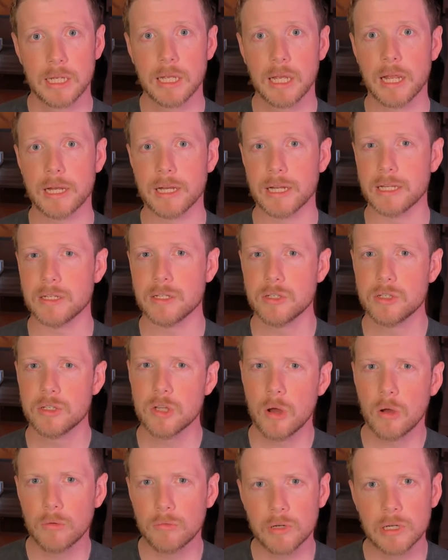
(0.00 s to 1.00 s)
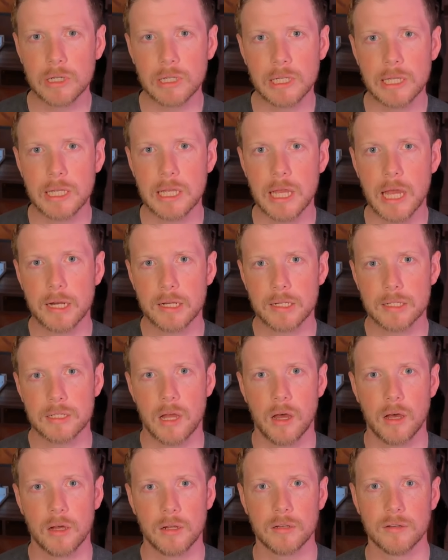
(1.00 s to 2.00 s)
and I don't really get a
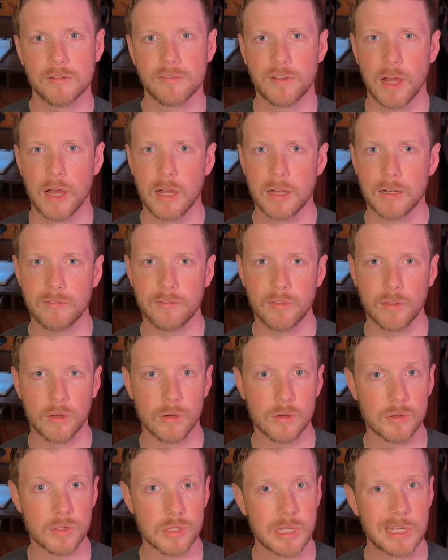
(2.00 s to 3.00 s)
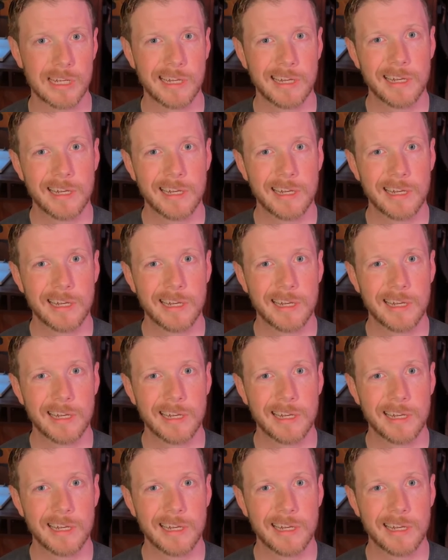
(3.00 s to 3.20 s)
ton of kind of those